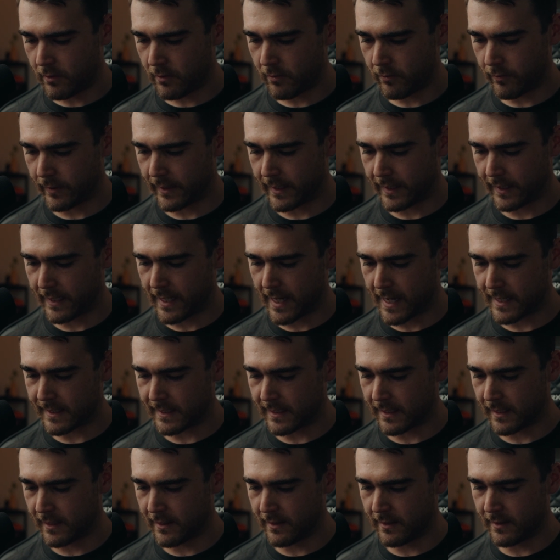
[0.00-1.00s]
We're gonna
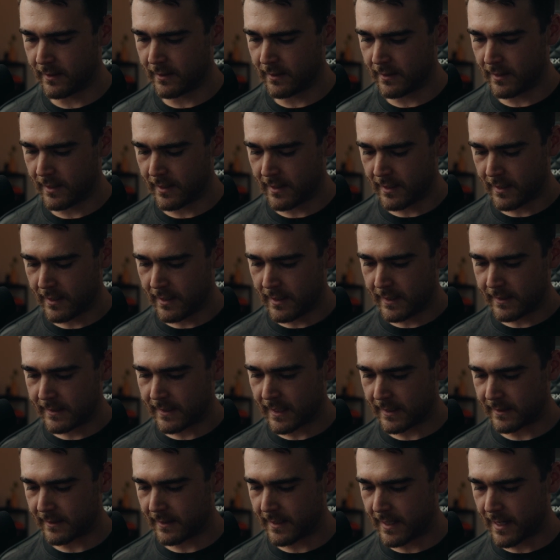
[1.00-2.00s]
get
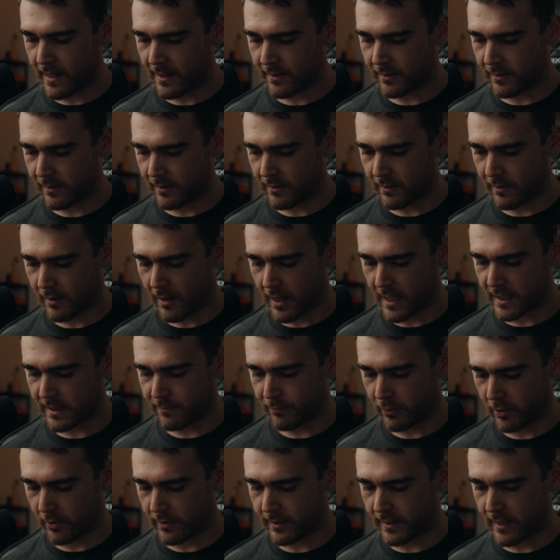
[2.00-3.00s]
Tesla down, Ice
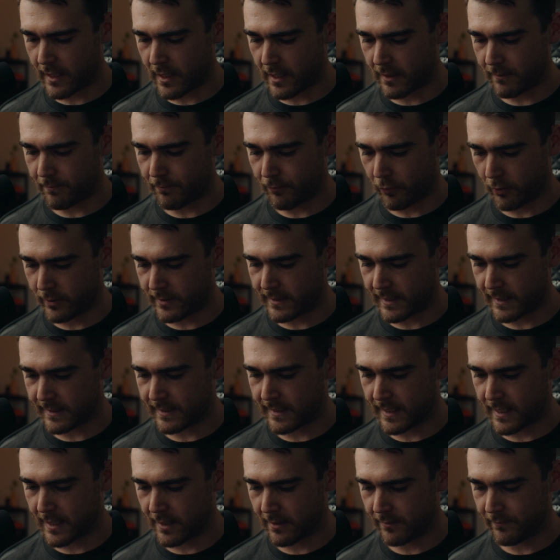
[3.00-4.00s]
Spirit down, Princess
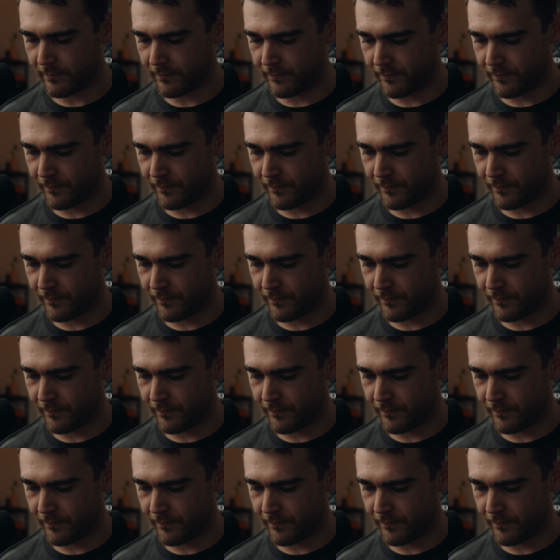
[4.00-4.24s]
down.